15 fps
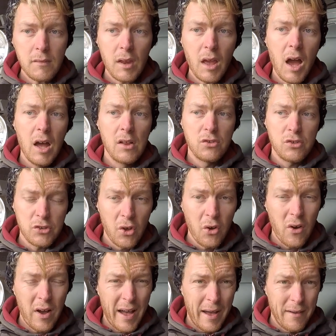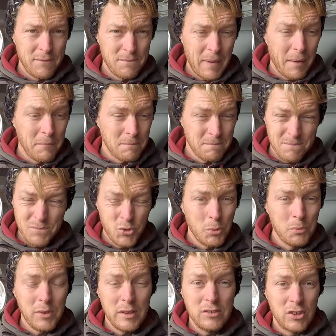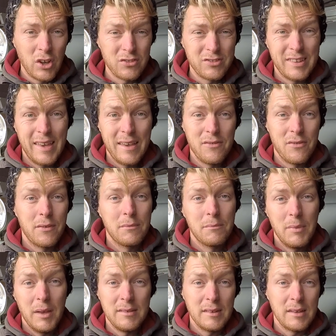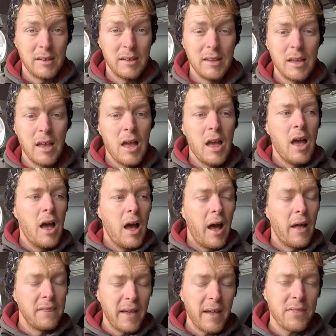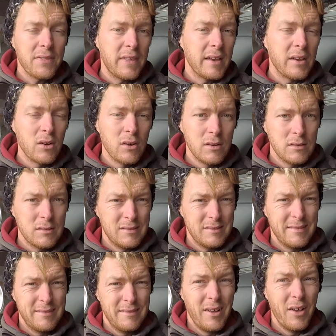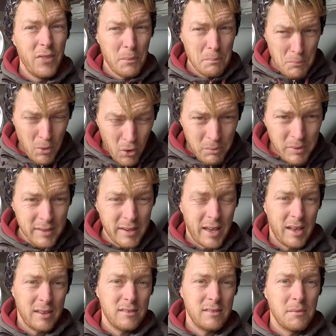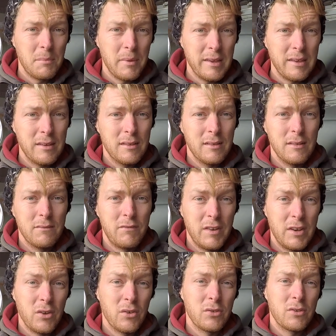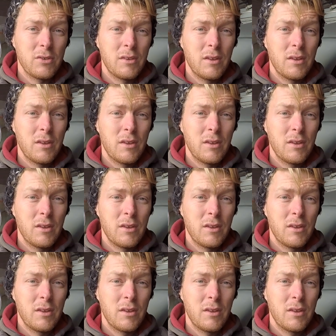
And so something's got to give, basically. And that thing at the moment has to be videos.